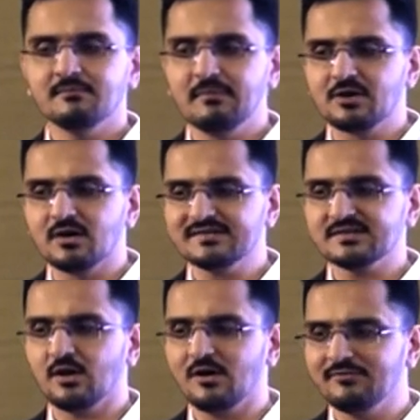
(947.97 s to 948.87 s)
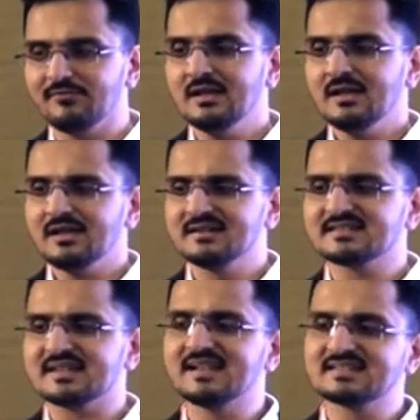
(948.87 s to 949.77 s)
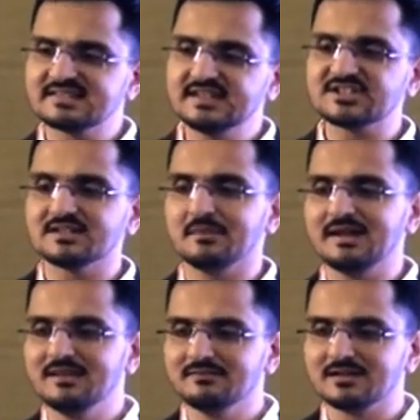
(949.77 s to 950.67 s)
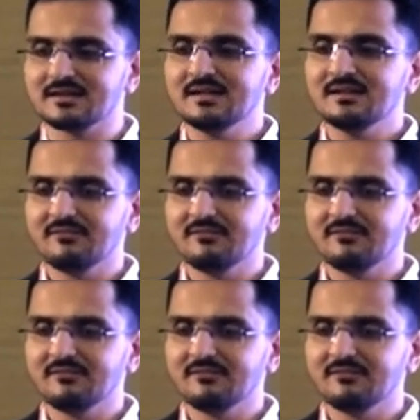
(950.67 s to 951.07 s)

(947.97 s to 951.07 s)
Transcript: because of its excretion by liver,